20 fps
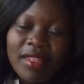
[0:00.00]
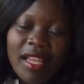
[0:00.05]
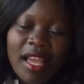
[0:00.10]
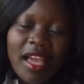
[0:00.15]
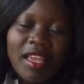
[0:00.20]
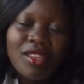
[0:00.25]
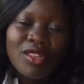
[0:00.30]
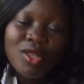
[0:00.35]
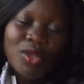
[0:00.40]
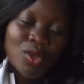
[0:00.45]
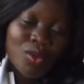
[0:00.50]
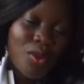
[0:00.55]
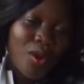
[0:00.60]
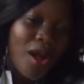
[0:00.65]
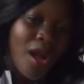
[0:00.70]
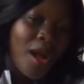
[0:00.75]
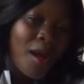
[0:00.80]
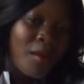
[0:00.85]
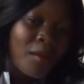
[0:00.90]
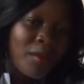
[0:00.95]
I
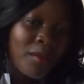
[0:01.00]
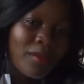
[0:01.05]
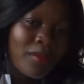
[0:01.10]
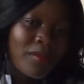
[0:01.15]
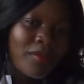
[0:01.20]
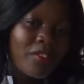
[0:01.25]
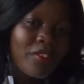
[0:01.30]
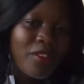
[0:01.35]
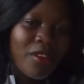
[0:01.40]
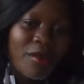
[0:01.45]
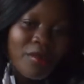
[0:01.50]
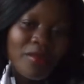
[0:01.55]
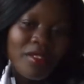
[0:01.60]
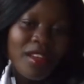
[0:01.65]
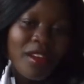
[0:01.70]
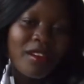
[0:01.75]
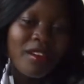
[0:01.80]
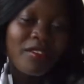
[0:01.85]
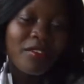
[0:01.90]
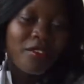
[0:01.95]
swam from
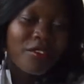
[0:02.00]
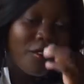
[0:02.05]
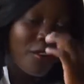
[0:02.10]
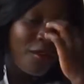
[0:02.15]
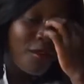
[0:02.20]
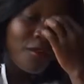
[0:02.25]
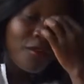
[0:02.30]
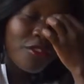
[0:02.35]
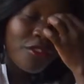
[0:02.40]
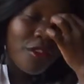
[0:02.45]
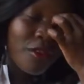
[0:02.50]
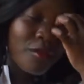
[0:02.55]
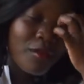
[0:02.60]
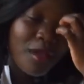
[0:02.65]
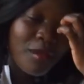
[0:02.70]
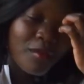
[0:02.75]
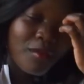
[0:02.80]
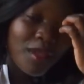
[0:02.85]
the